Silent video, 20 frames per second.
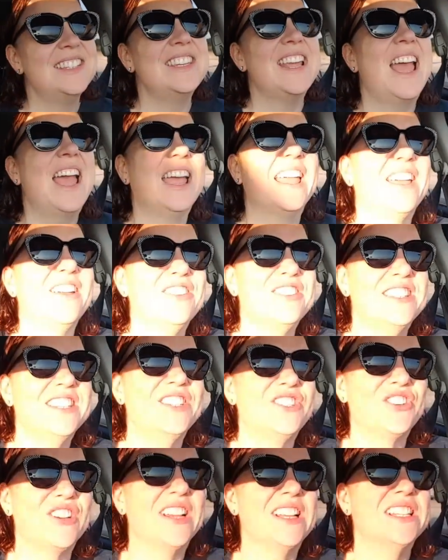so that goes
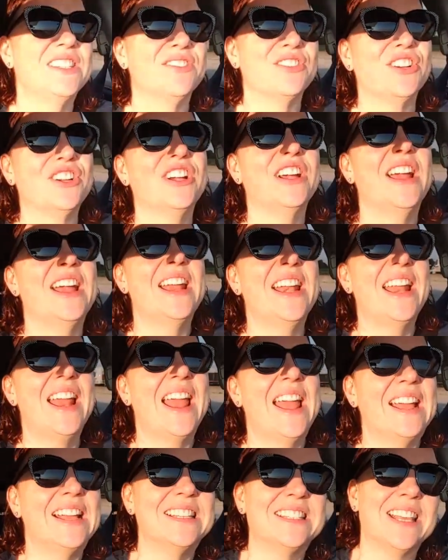to transfer and
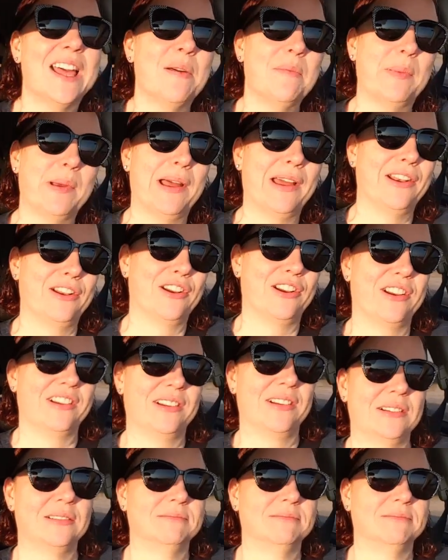hangs up on her.